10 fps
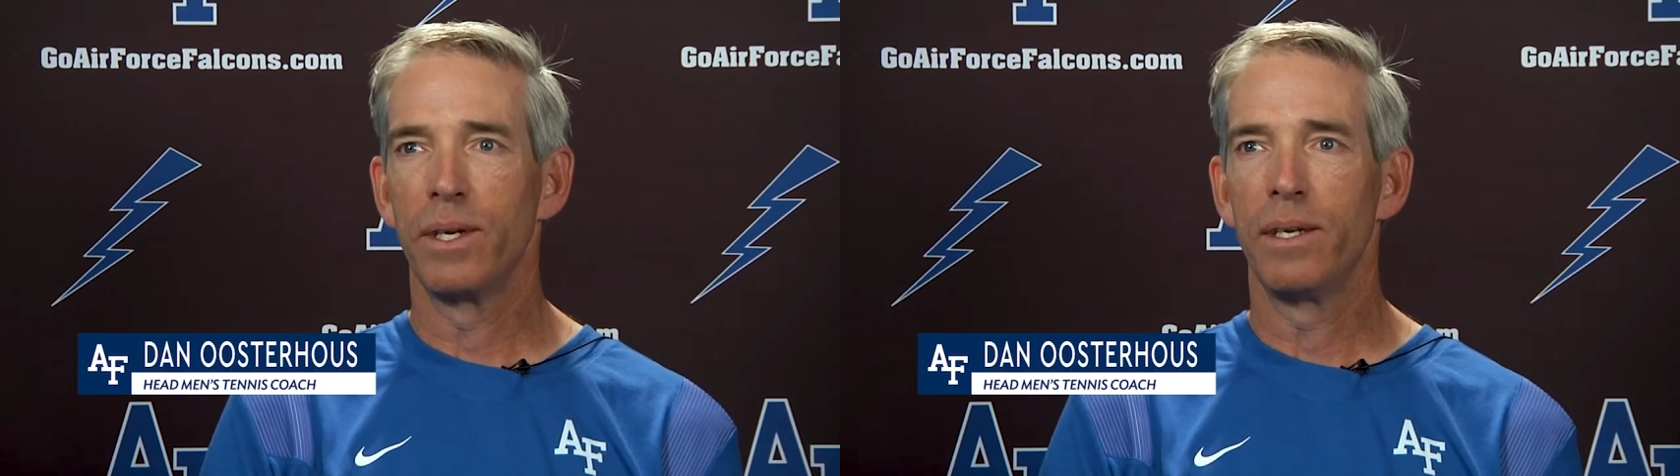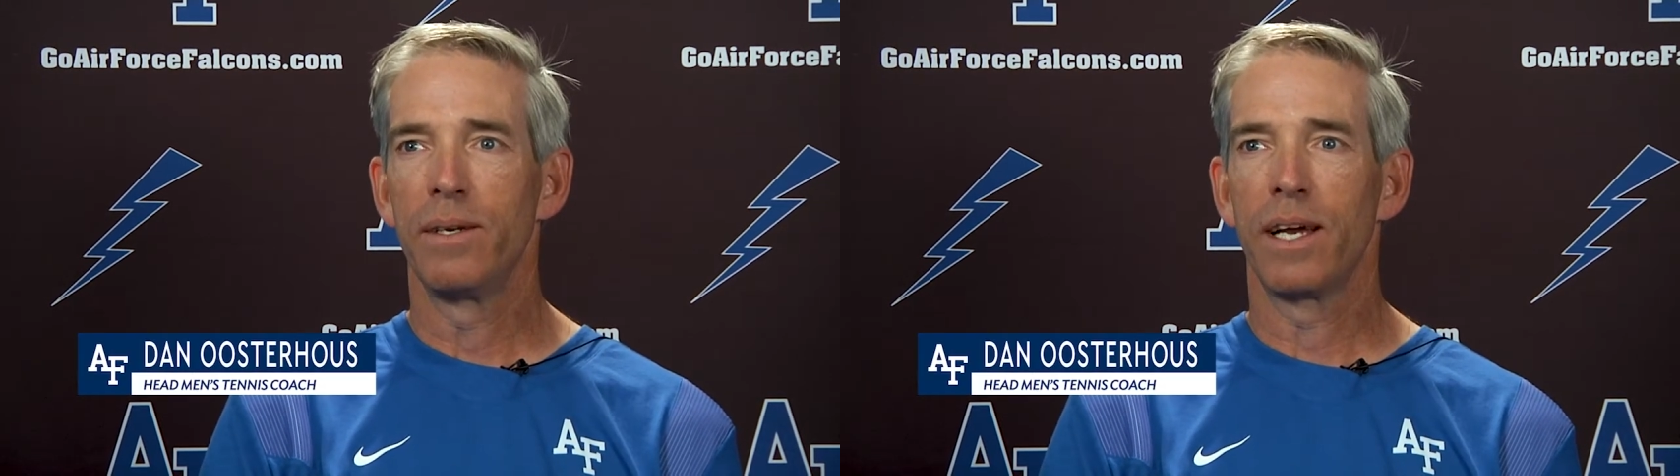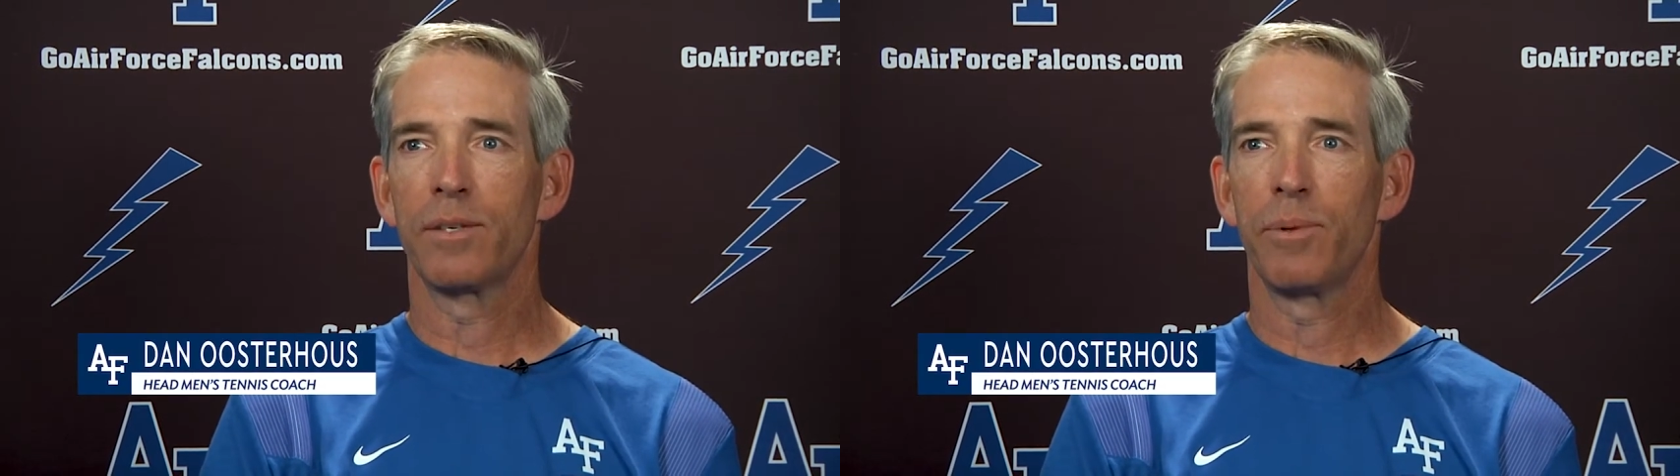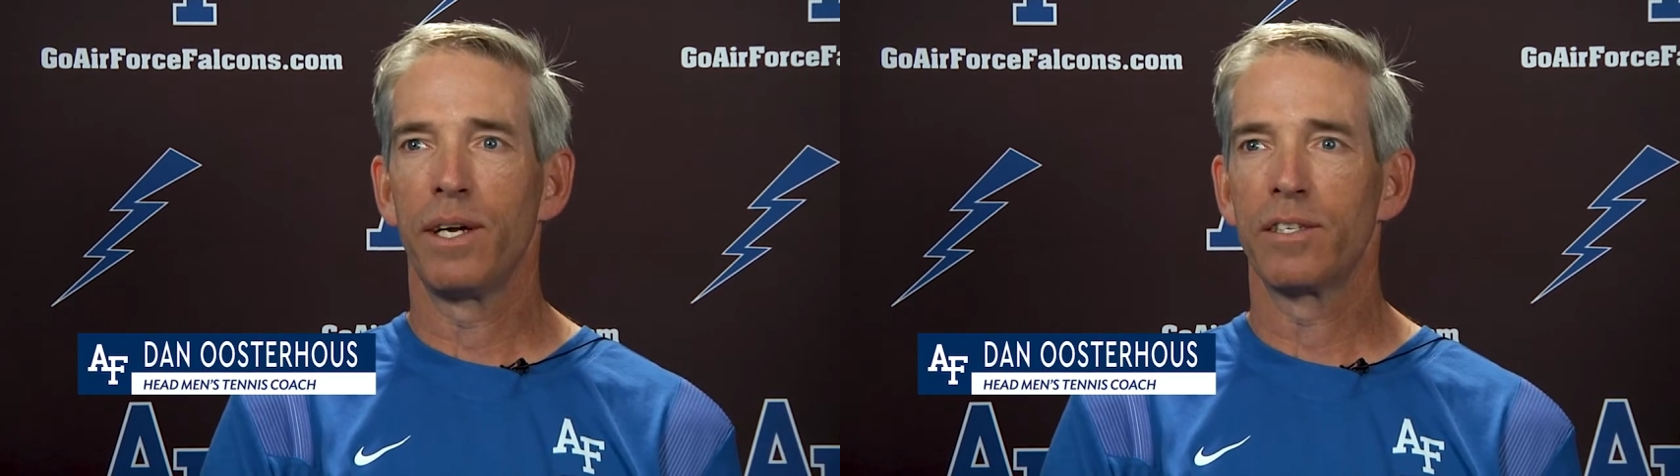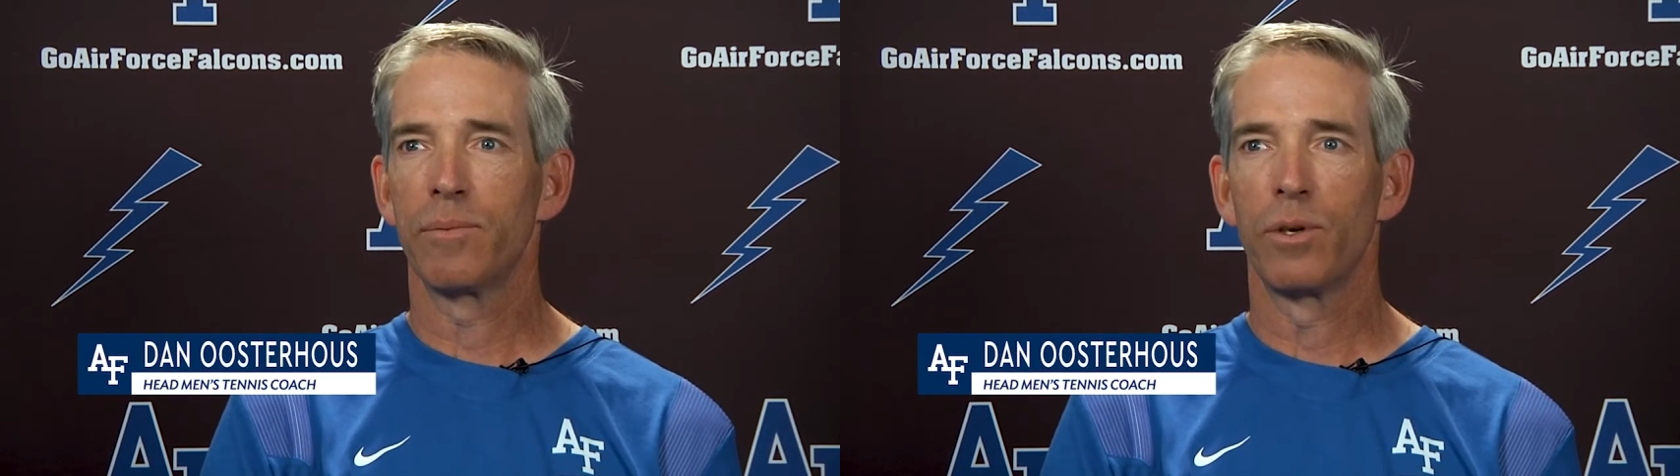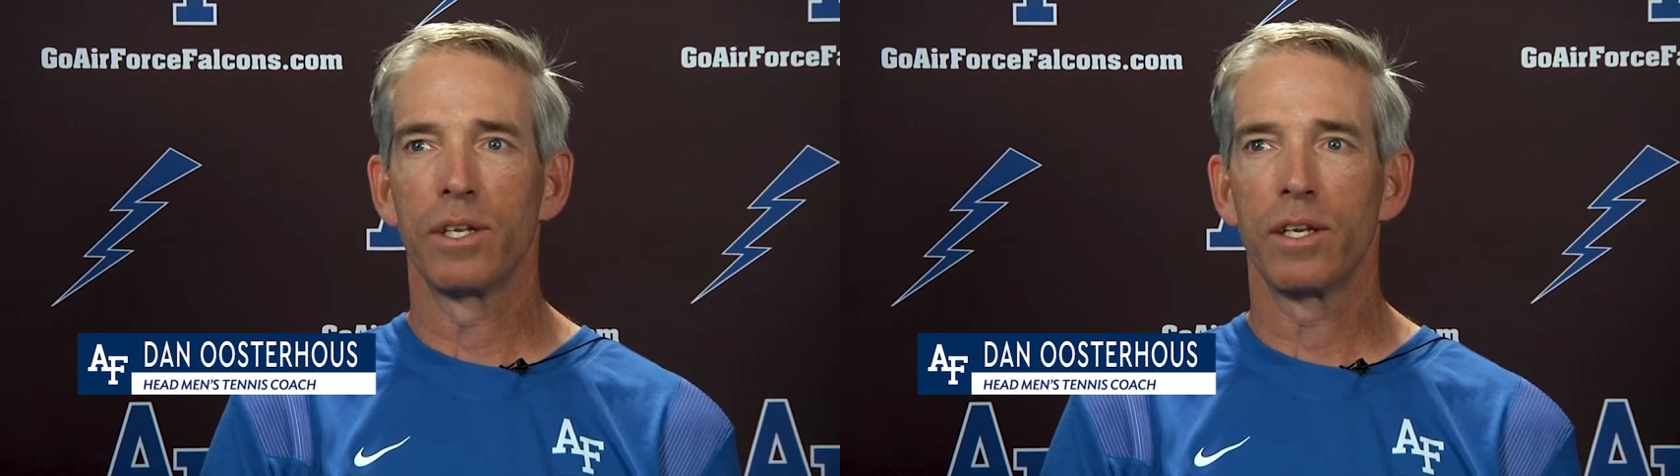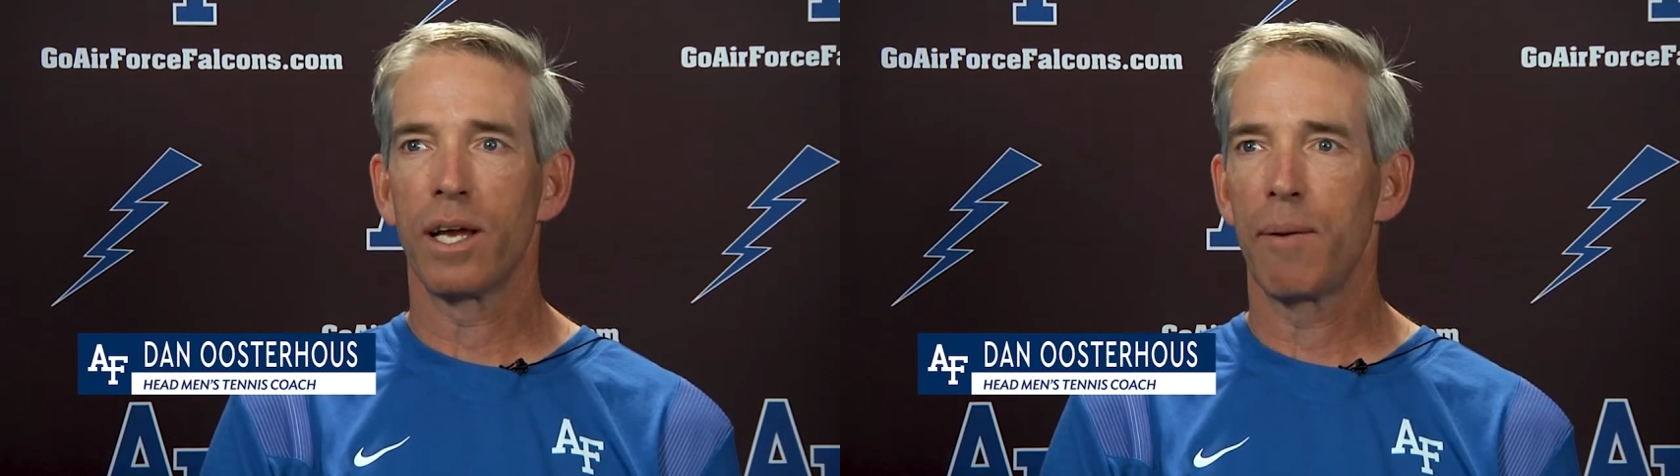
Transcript: We got to play some really good